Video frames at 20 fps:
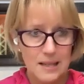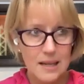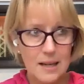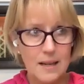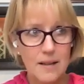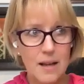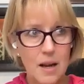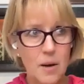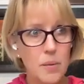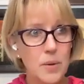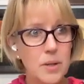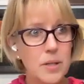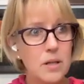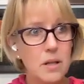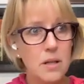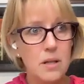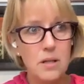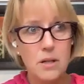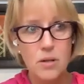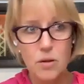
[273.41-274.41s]
and that was
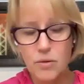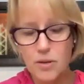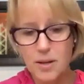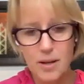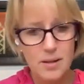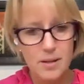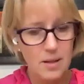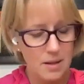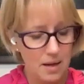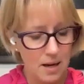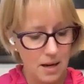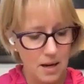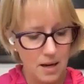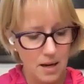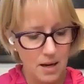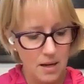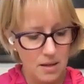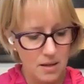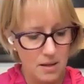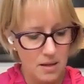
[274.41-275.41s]
in
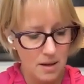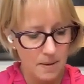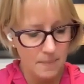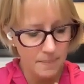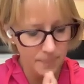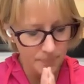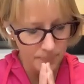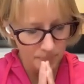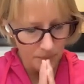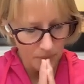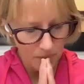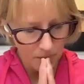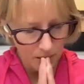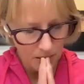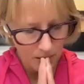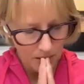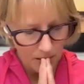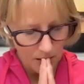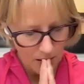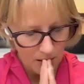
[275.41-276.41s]

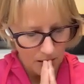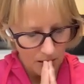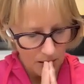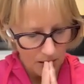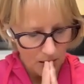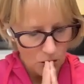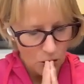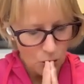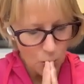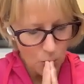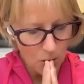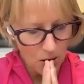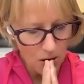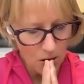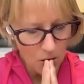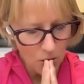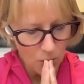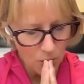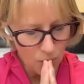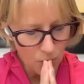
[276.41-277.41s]

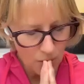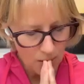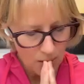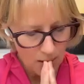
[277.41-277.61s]
2012.